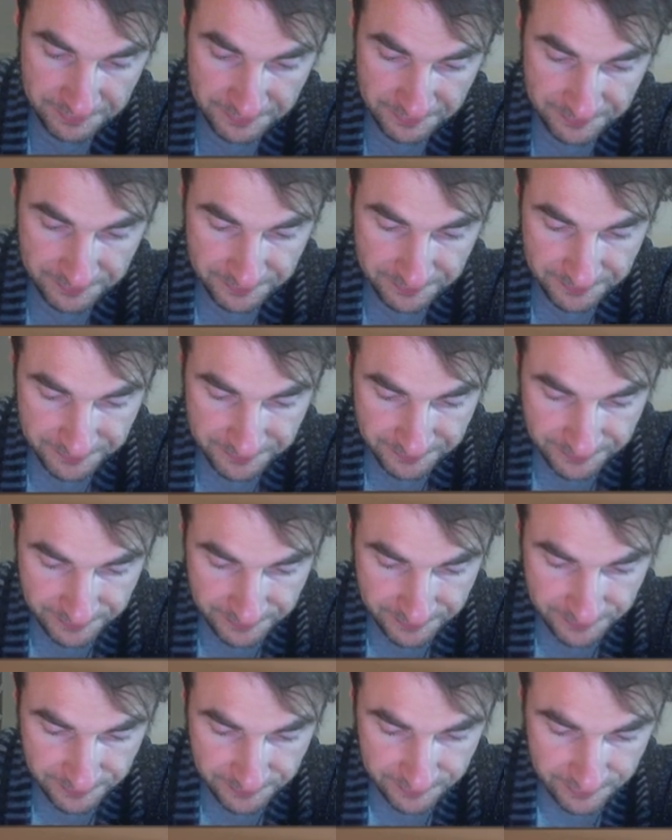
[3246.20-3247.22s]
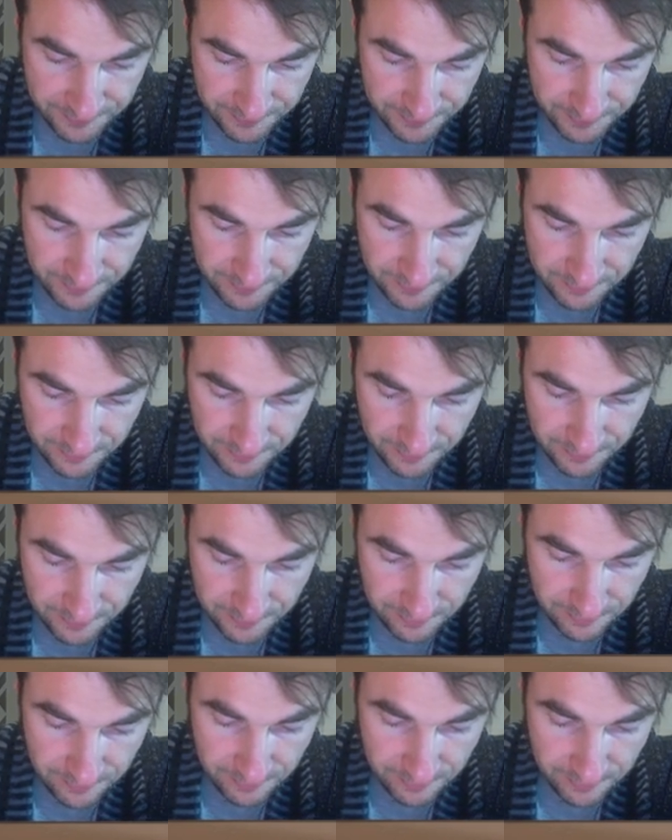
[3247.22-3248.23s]

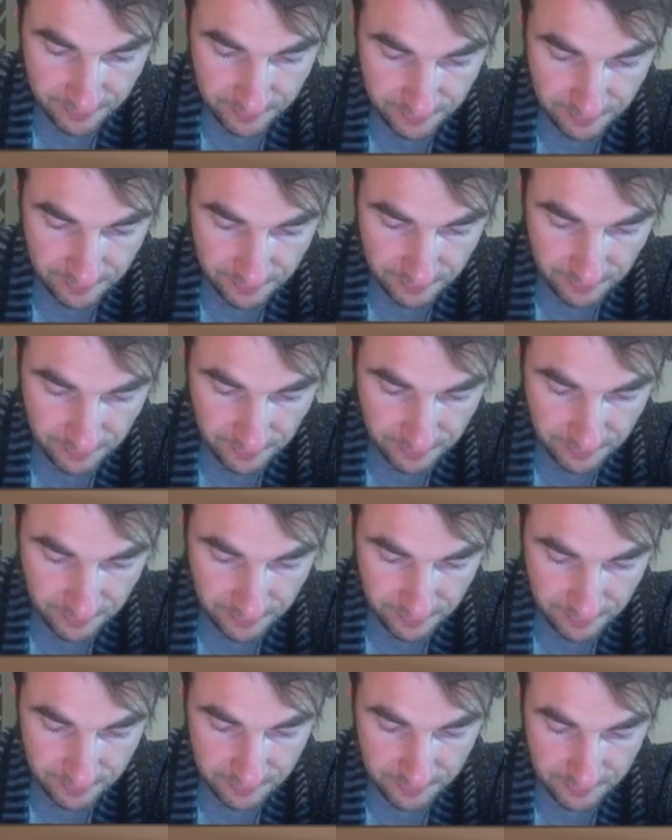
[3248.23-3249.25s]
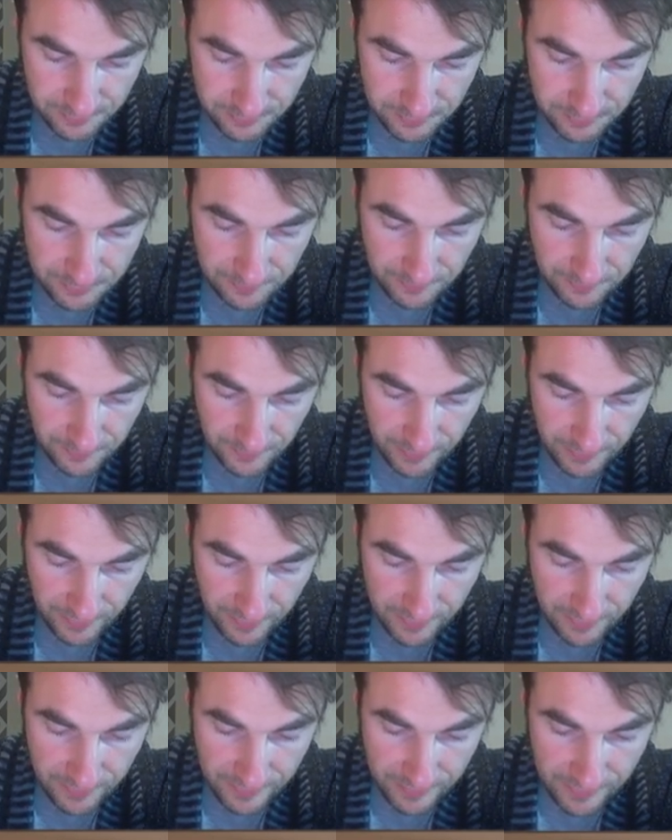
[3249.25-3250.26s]

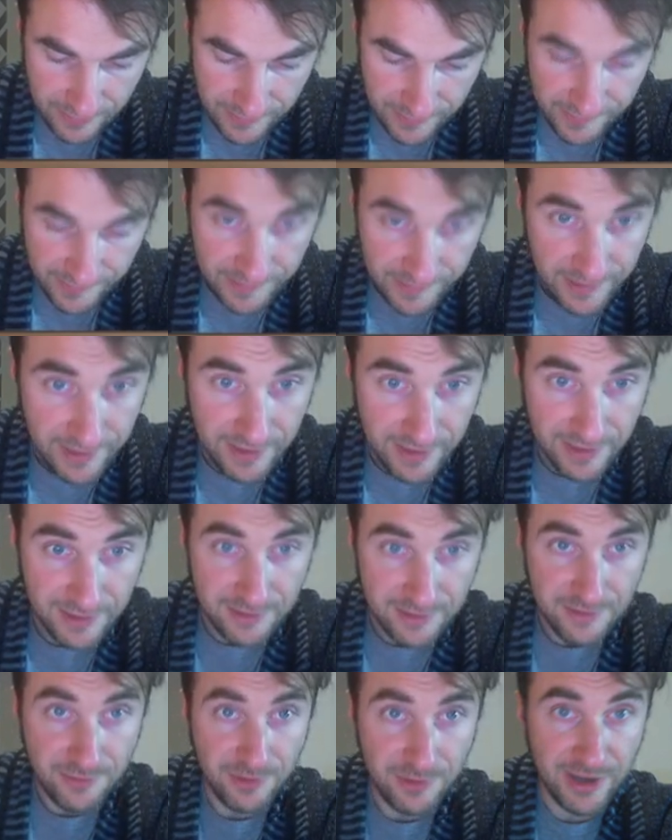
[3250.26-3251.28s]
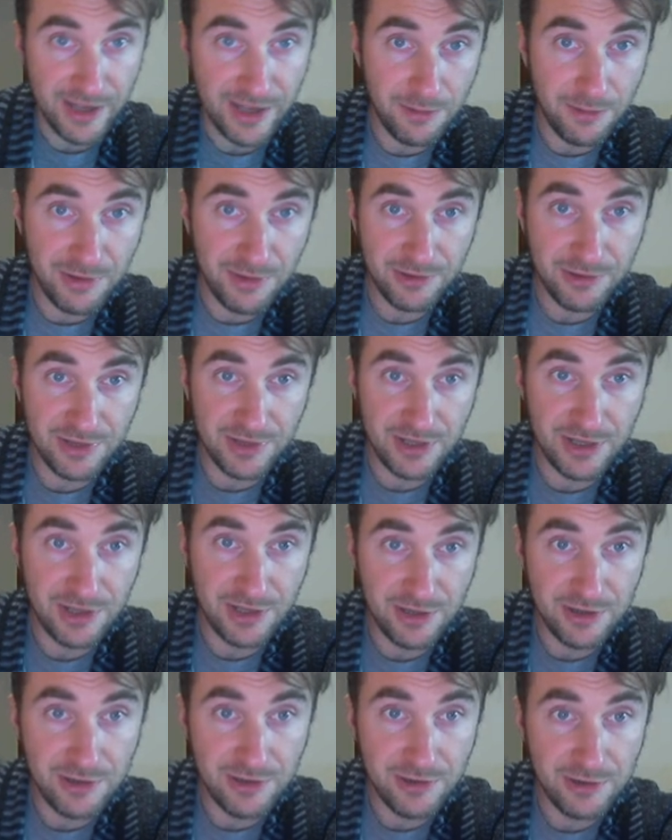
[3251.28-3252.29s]
And right about
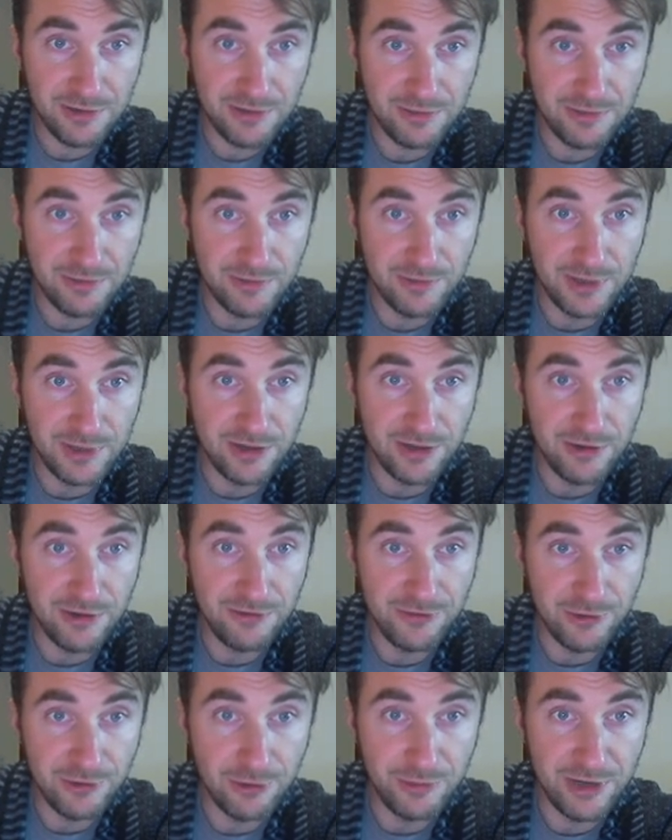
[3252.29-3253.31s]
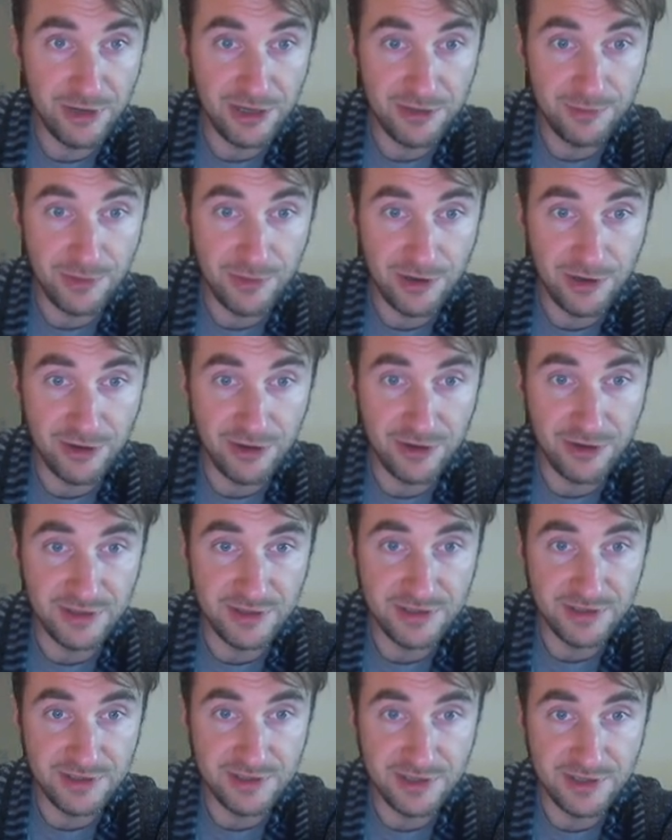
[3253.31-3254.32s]
here, we had our 4-minute mark. This
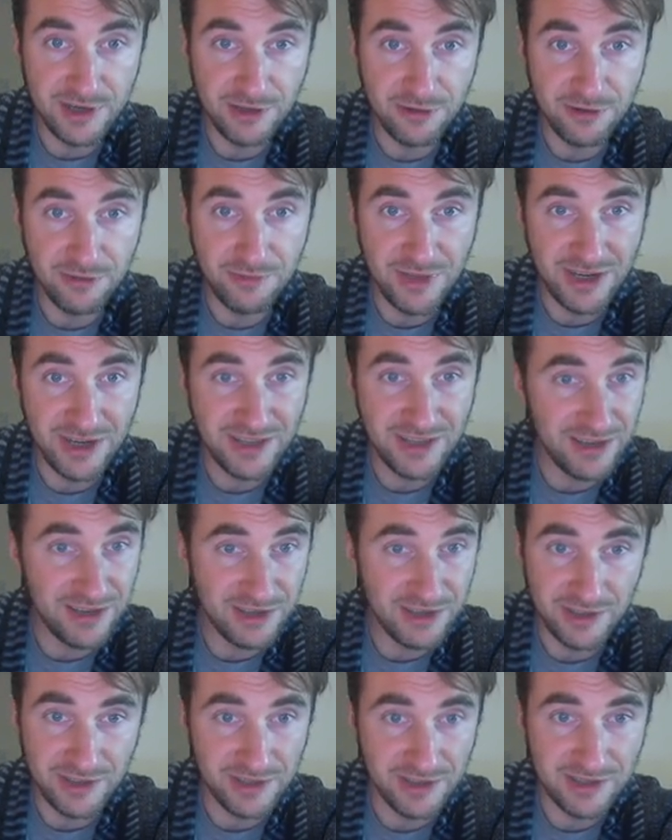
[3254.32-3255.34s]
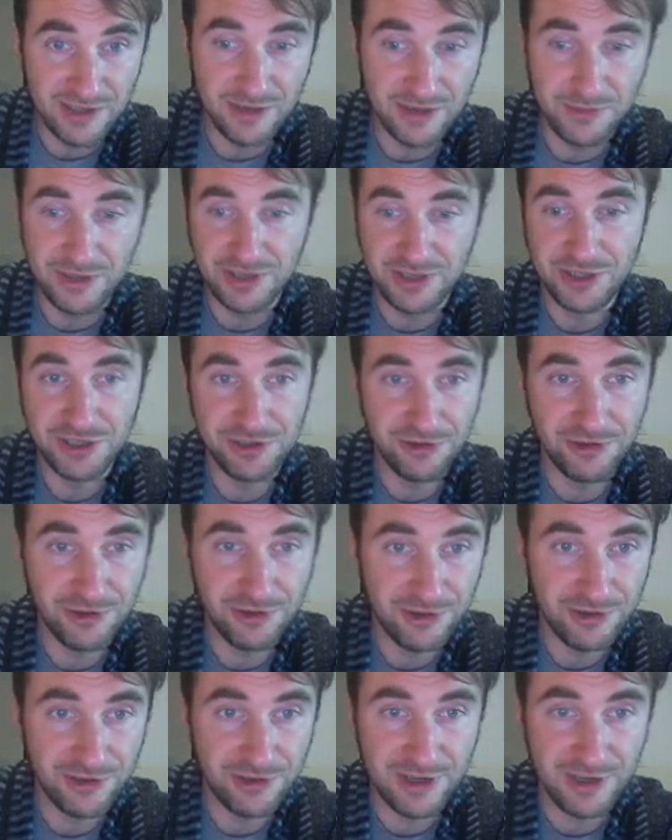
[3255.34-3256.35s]
is another minute. Actually, it's going to be shorter
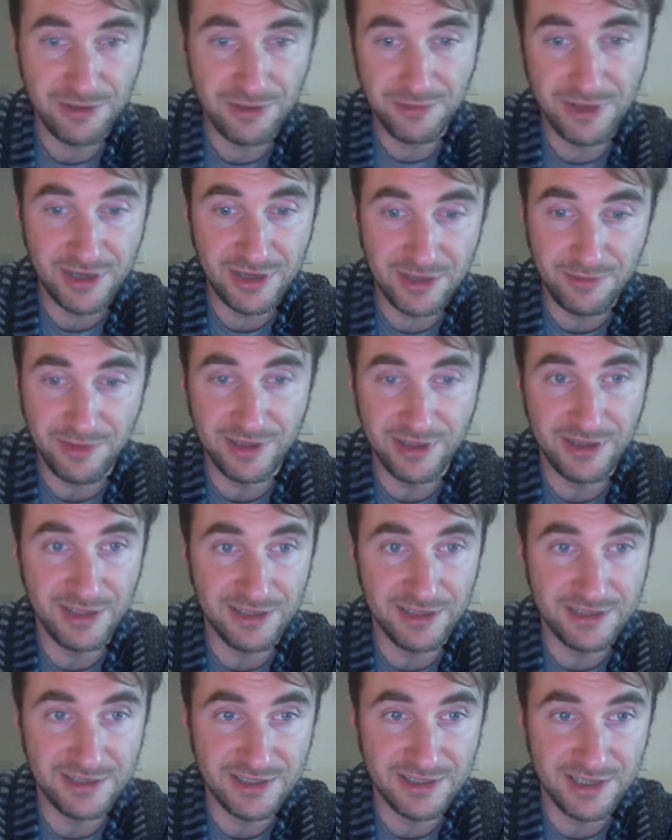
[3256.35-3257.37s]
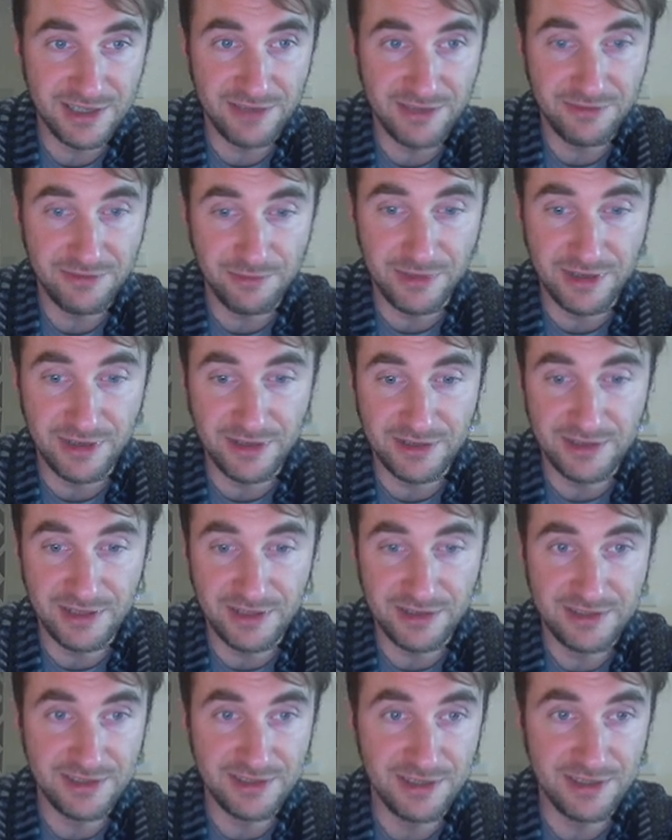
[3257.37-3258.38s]
than a minute, but let's say
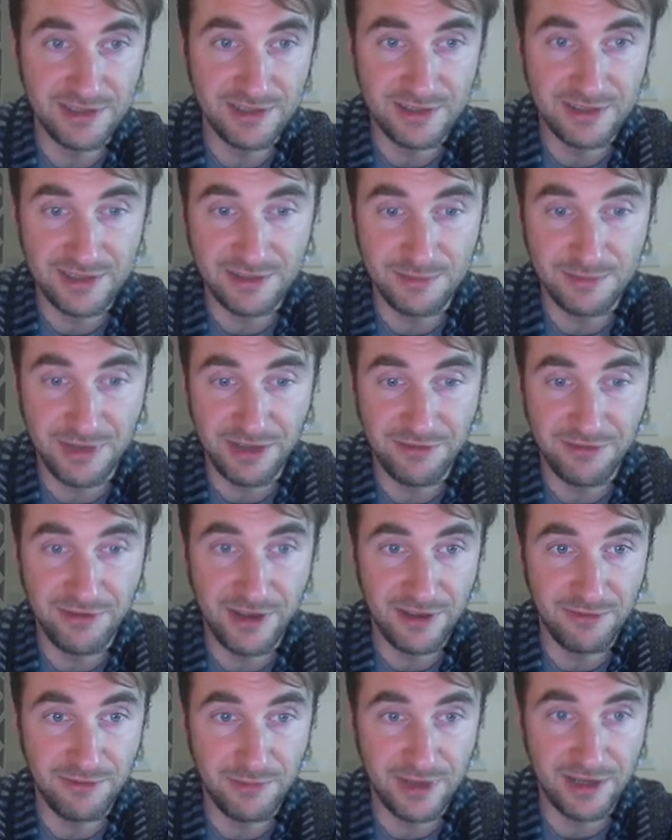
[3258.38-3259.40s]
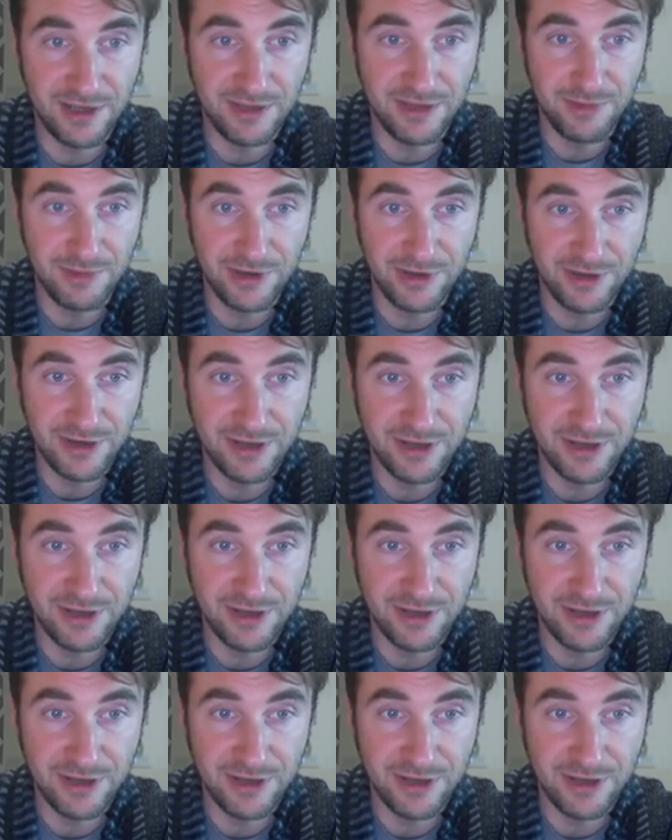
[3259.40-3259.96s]
this is my 5-minute mark.